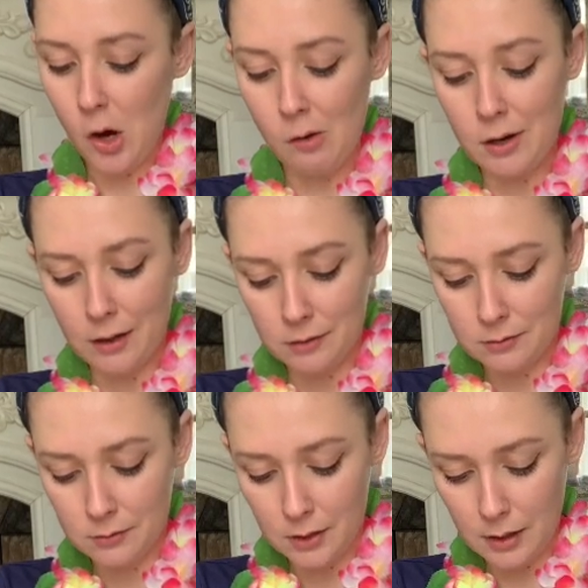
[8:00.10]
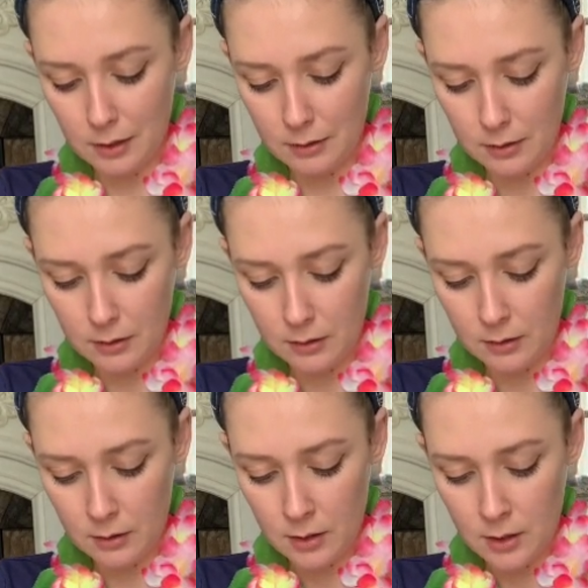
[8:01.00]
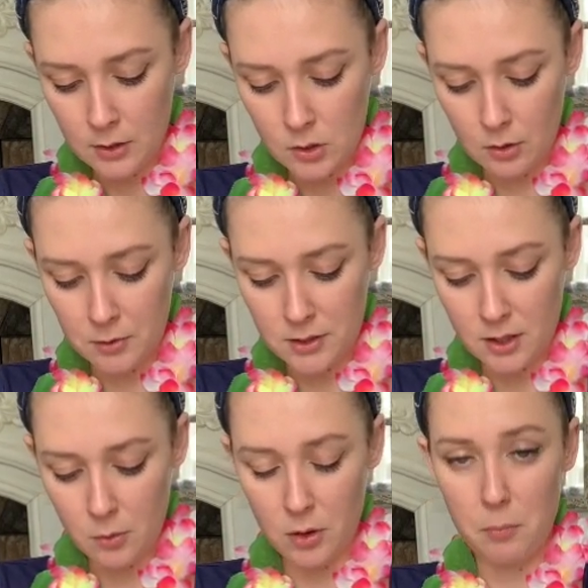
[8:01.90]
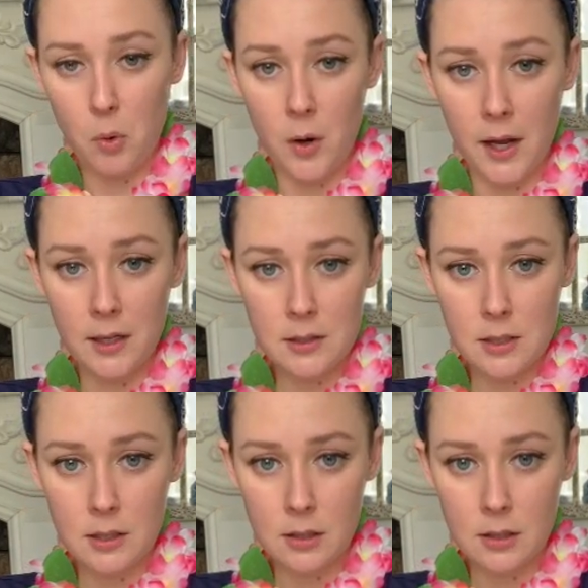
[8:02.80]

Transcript: go in. So I'm going to start with a point.